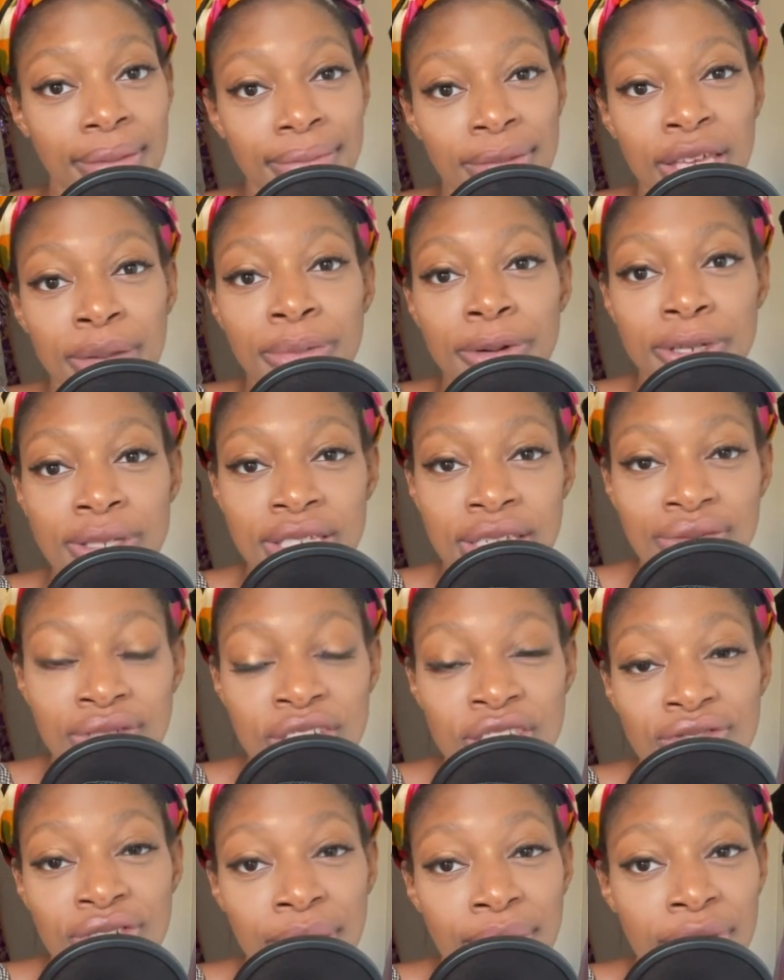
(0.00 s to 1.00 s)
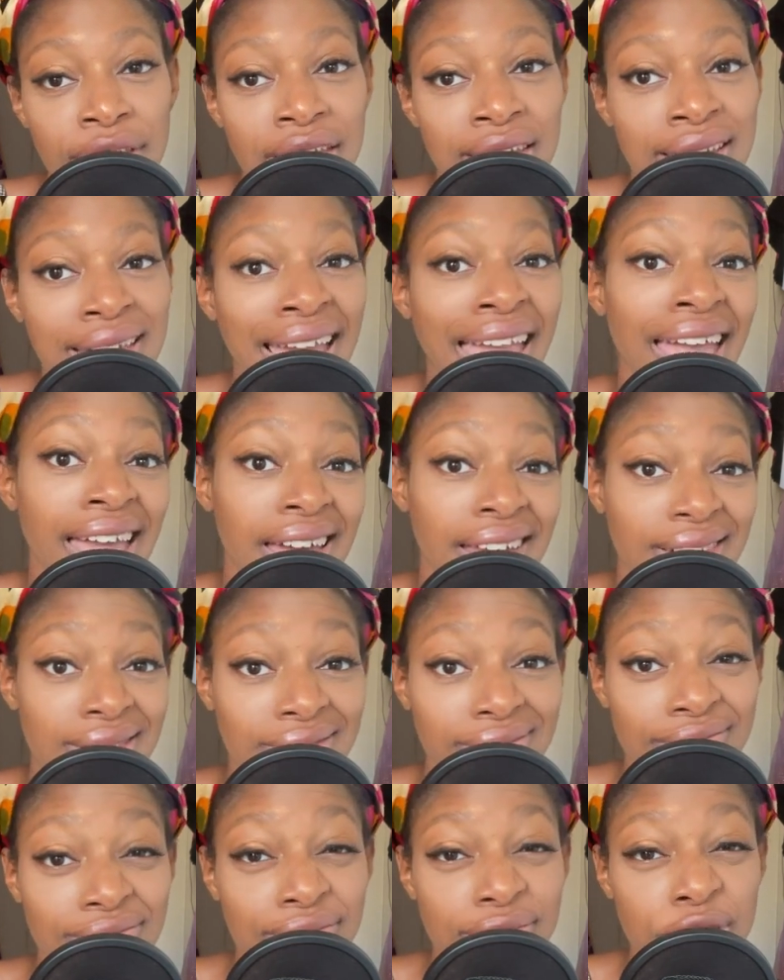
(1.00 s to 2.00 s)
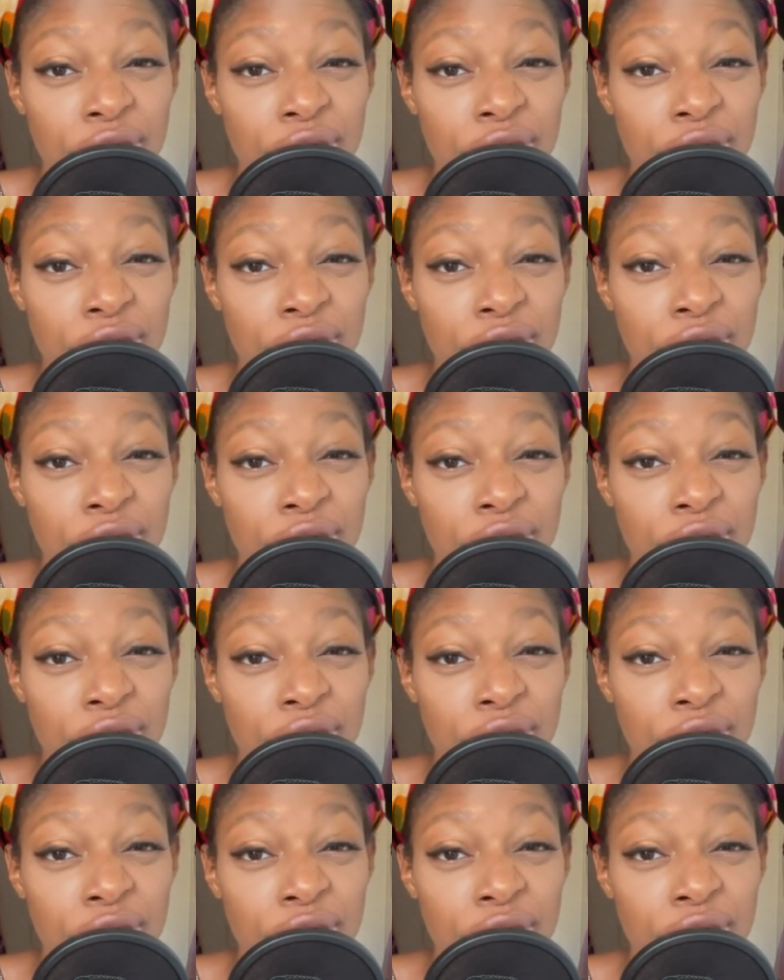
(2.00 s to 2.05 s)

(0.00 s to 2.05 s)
being perceived as feminine can,